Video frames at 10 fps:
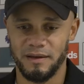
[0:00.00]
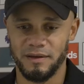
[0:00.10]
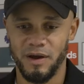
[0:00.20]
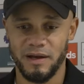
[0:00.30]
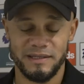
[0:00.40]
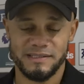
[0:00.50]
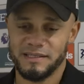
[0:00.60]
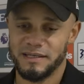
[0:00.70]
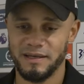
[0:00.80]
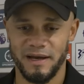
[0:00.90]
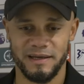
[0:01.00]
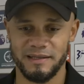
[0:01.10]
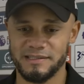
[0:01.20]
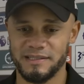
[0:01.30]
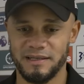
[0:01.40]
you know, I can see, I
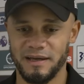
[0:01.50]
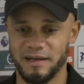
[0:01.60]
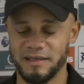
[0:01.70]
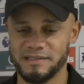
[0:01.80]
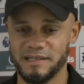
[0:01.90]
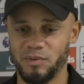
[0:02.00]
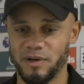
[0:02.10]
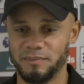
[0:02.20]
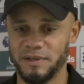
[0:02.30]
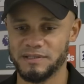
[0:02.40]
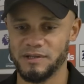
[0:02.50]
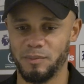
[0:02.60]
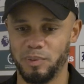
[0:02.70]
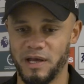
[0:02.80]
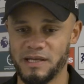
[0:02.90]
can see, I can see what it means to the
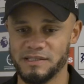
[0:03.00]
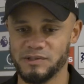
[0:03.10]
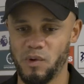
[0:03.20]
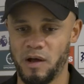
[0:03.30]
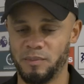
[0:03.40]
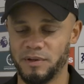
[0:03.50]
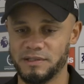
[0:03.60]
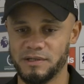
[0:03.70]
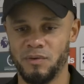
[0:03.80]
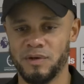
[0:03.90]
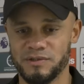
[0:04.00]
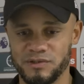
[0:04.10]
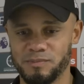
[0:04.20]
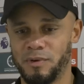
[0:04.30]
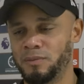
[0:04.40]
players as well. But it's always
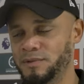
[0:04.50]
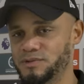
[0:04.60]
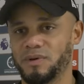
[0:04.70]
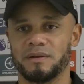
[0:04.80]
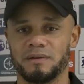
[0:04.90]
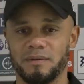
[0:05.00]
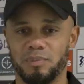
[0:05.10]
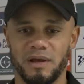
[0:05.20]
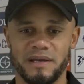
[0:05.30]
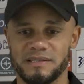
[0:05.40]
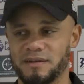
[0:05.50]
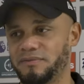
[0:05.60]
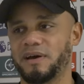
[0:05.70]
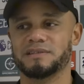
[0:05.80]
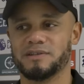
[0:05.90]
those moments when the players and the
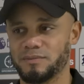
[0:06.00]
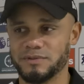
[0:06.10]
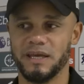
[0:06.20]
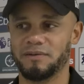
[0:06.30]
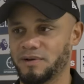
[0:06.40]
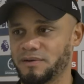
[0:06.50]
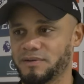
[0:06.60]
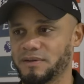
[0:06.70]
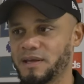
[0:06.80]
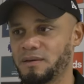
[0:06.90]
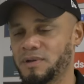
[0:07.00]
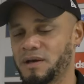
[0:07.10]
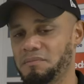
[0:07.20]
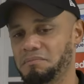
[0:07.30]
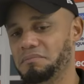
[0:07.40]
fans come together after the game
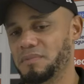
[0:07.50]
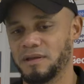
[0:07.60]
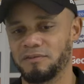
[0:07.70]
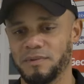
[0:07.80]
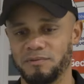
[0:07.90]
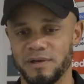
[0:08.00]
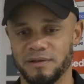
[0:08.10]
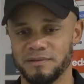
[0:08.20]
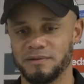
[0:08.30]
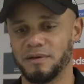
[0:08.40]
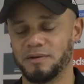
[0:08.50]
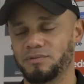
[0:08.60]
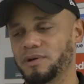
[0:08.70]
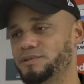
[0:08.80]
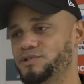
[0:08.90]
that give me real,
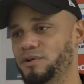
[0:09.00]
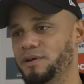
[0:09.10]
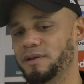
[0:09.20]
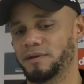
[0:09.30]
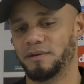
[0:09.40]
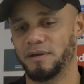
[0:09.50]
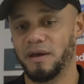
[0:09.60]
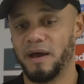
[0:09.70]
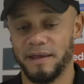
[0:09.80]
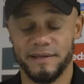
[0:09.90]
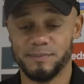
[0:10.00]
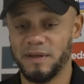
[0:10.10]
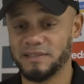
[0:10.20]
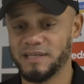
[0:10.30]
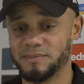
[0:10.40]
real joy. And and as
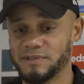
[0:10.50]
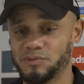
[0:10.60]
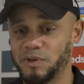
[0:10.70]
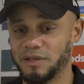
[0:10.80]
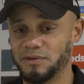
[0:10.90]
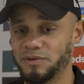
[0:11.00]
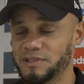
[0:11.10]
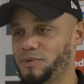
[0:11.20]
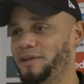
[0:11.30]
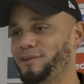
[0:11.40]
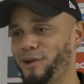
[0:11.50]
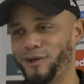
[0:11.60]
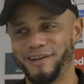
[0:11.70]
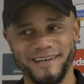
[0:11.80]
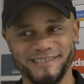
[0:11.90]
many times as we can do this, we had it a
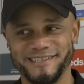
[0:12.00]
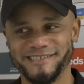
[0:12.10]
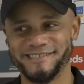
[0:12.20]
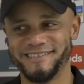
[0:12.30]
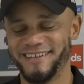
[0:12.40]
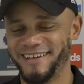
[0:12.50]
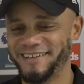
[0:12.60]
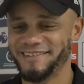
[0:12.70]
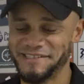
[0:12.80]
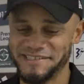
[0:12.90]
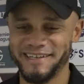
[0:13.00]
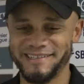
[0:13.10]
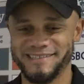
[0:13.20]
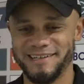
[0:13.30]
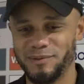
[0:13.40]
lot last season. This year
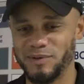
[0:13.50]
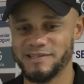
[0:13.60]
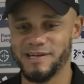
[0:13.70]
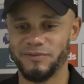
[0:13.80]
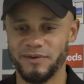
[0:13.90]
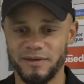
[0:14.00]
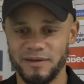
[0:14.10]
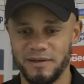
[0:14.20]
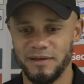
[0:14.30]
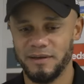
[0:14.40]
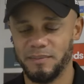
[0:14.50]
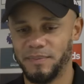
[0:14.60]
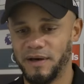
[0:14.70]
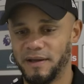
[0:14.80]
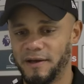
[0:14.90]
it's a little bit tougher,
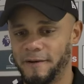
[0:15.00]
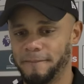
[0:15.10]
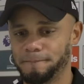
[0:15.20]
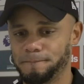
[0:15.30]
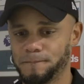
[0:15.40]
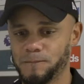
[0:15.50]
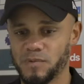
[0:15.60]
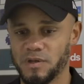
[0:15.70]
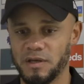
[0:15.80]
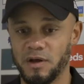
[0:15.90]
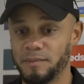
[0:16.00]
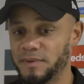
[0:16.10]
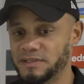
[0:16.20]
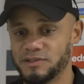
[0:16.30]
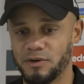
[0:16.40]
but um, you know it
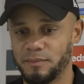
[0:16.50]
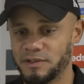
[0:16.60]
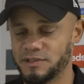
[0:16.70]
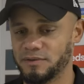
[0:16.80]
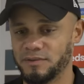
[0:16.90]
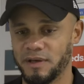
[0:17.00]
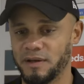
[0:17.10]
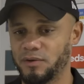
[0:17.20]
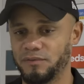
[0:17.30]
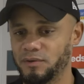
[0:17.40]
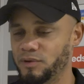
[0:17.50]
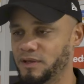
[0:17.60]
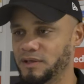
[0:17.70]
means so much, and, and hopefully we can